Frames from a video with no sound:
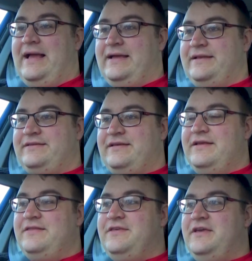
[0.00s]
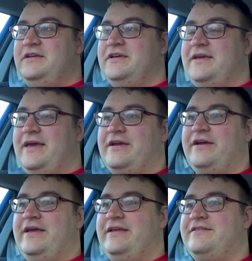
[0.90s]
And the
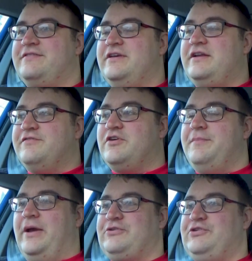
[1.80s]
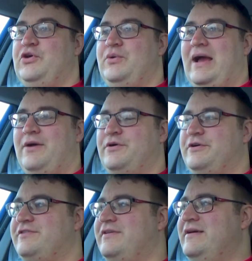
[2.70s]
kicker is that I've got about two
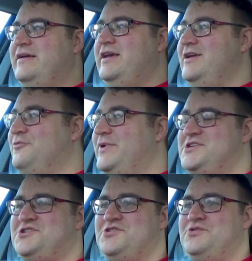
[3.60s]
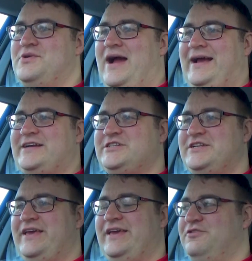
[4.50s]
hours in which to
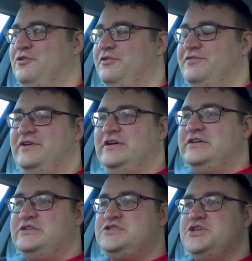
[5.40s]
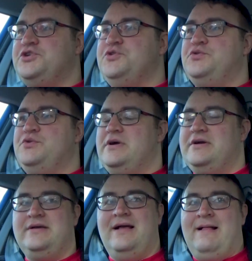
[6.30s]
actually sort of do
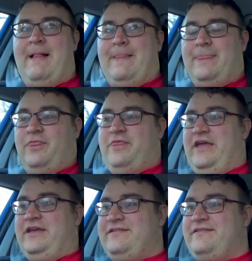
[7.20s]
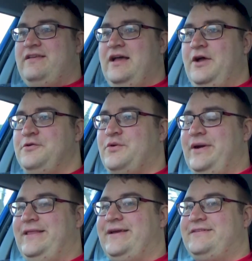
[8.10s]
this. I would
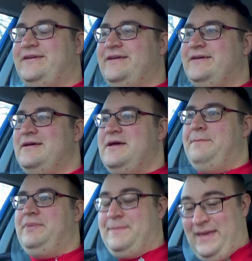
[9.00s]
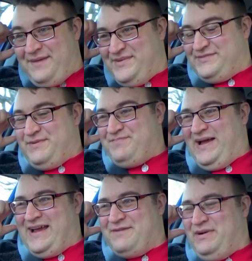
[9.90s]
quite like to be aiming to be
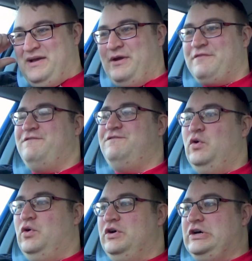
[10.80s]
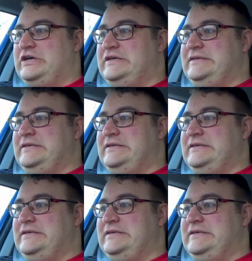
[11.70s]
back by about four.